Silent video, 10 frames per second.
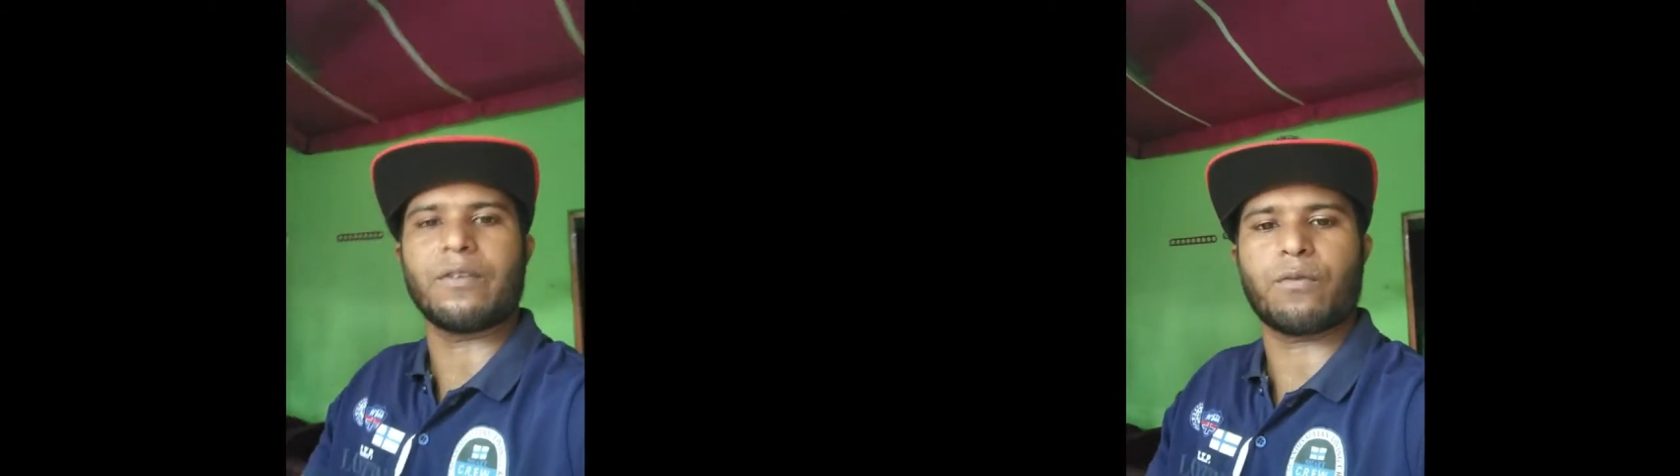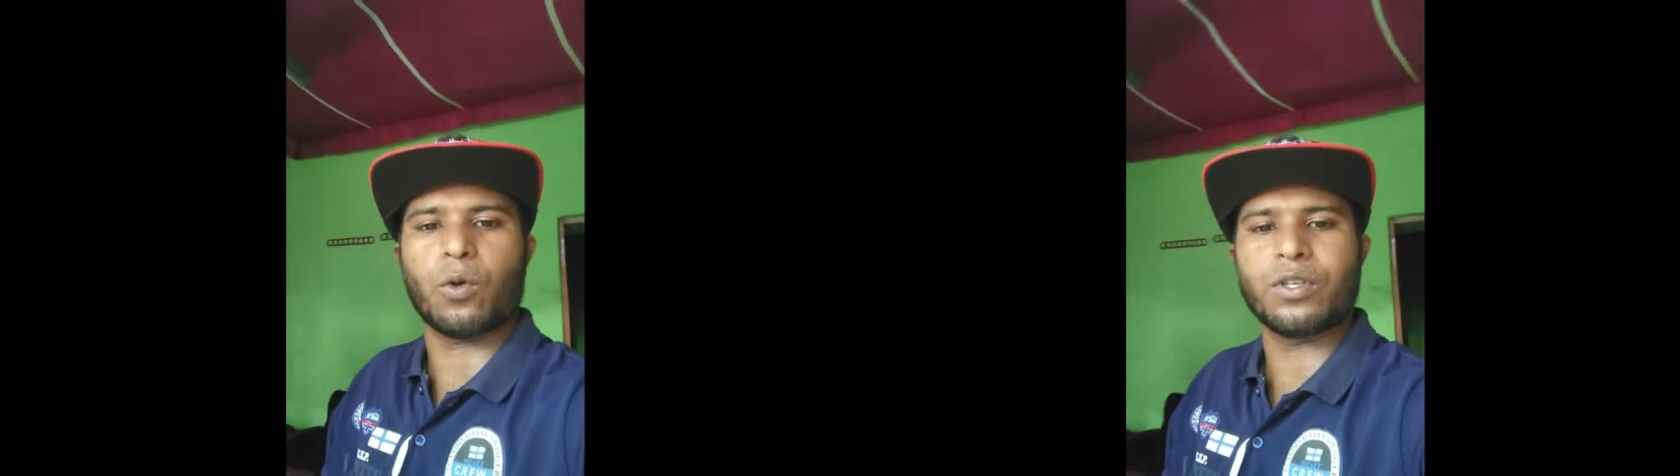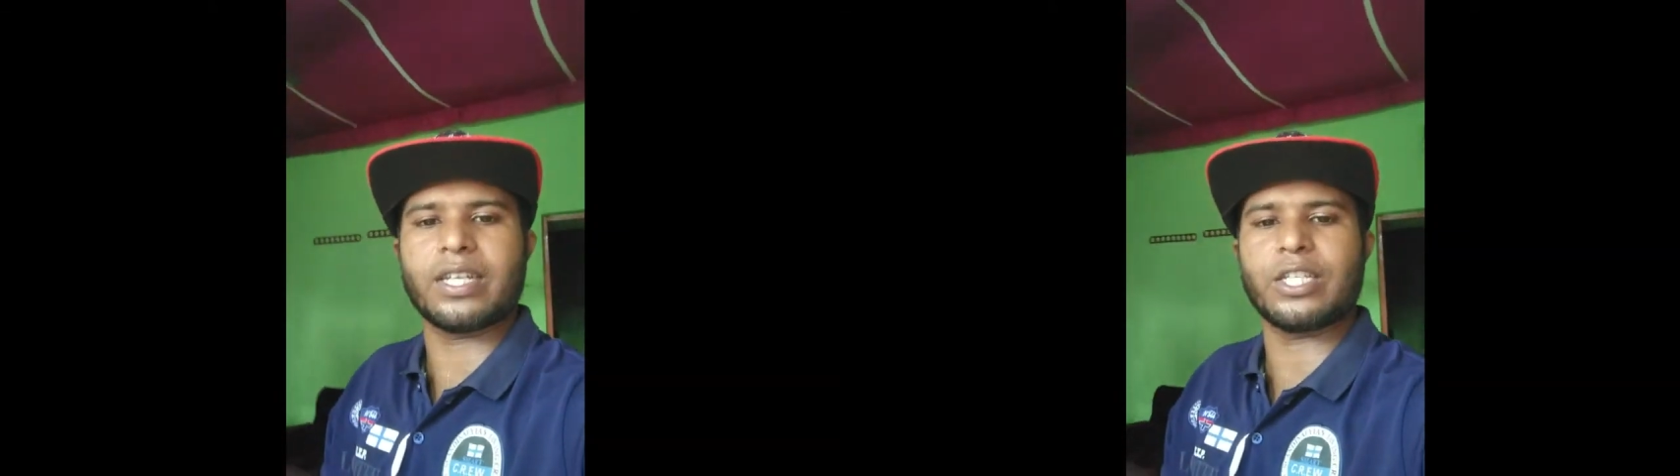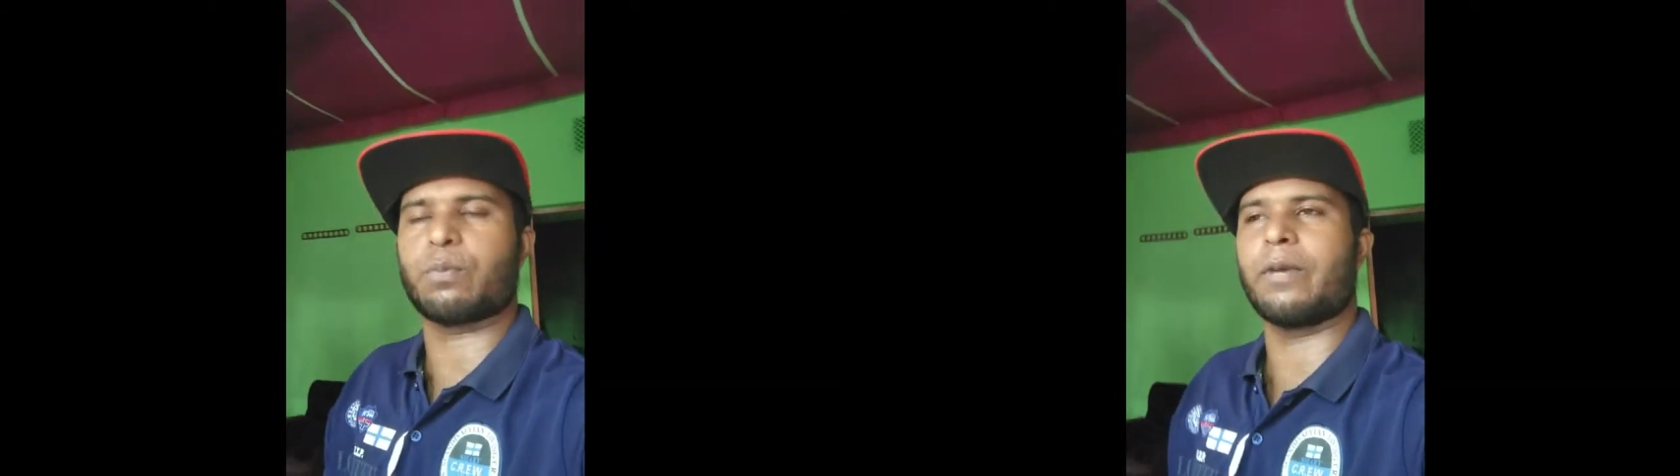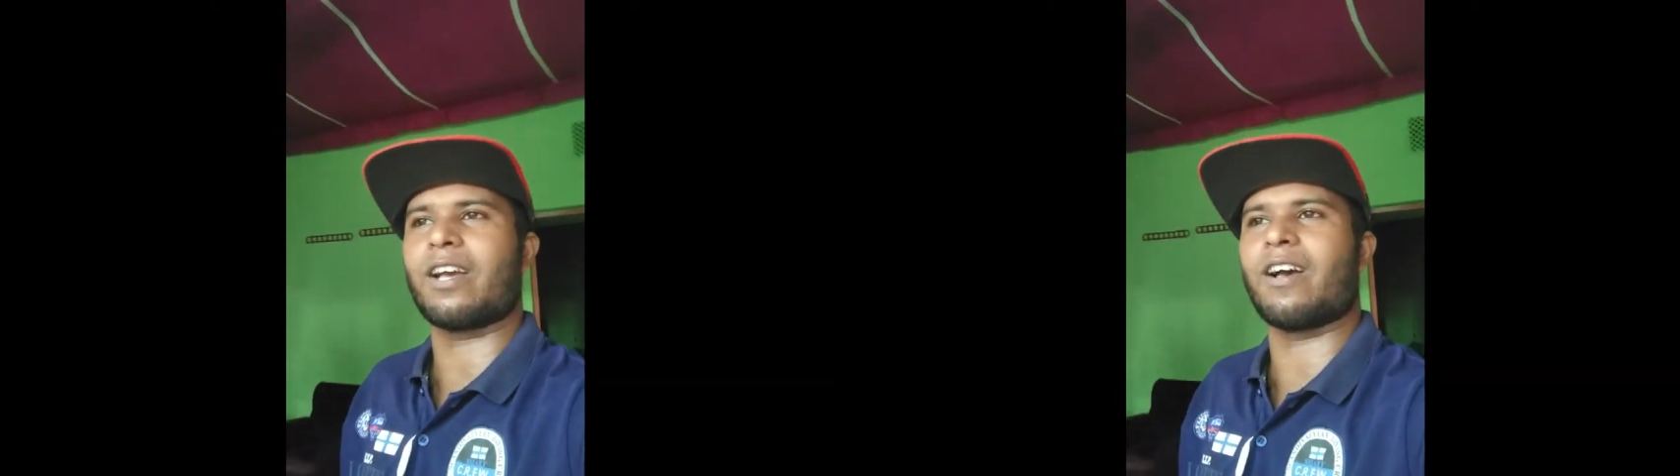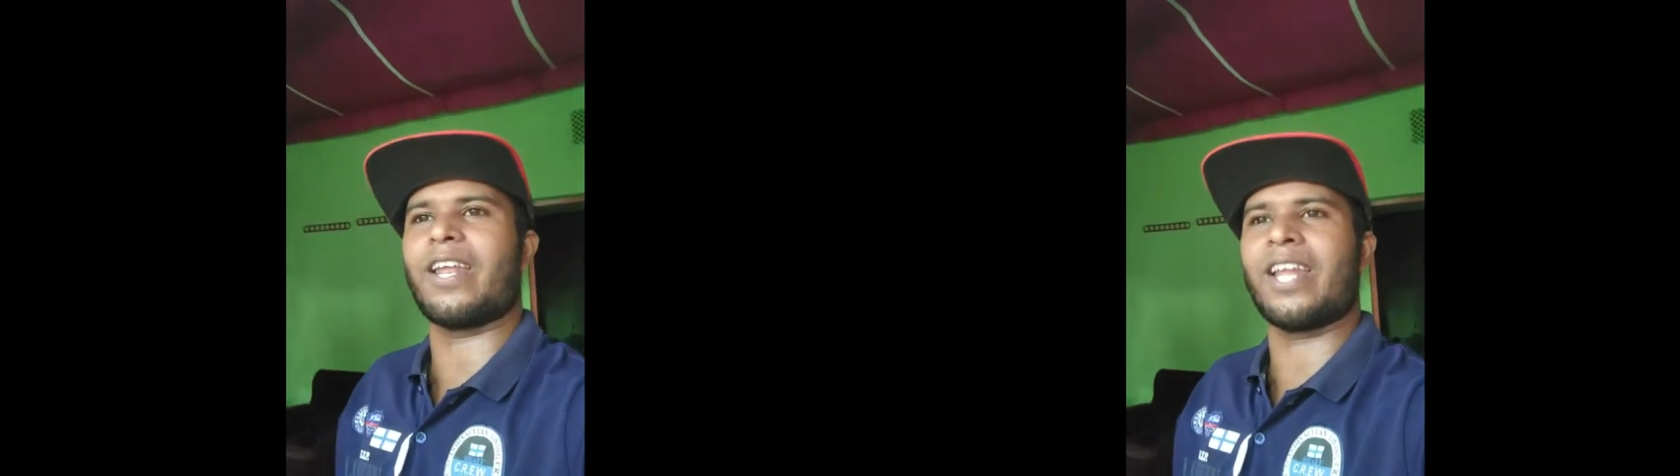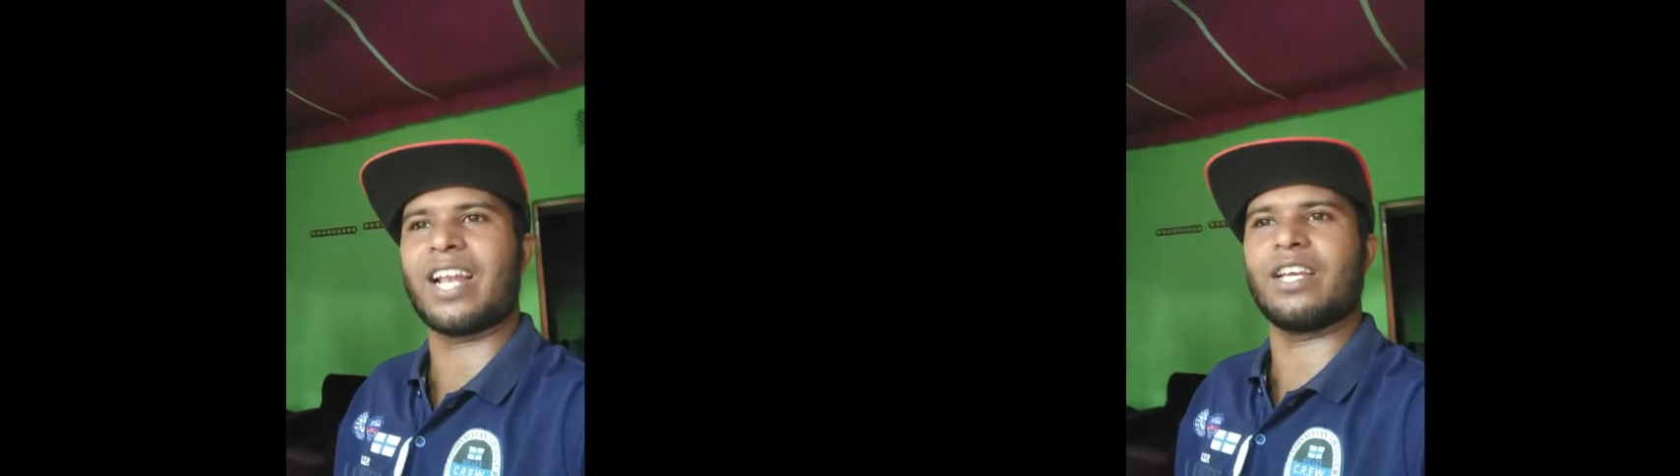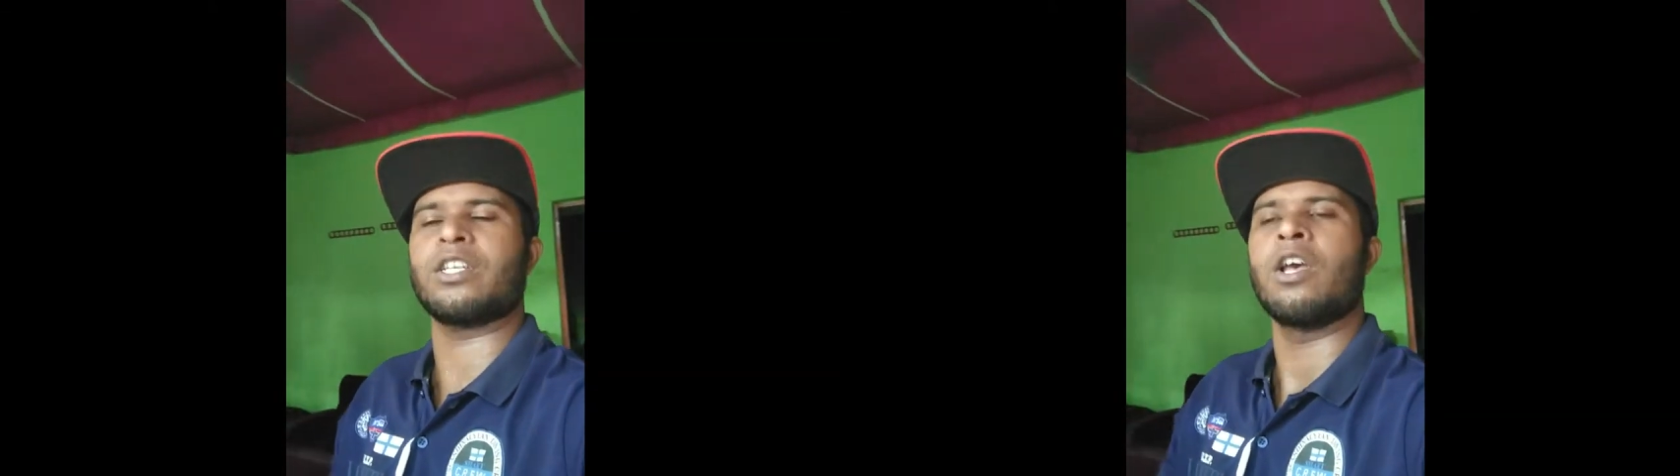to be fluent speaker in
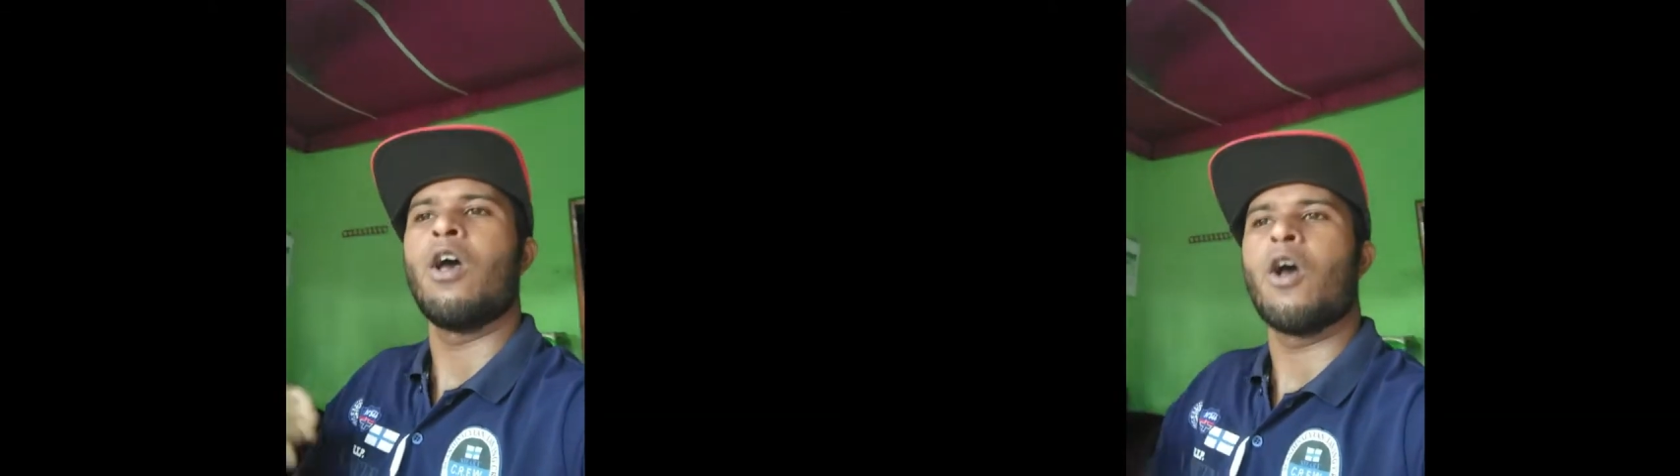English,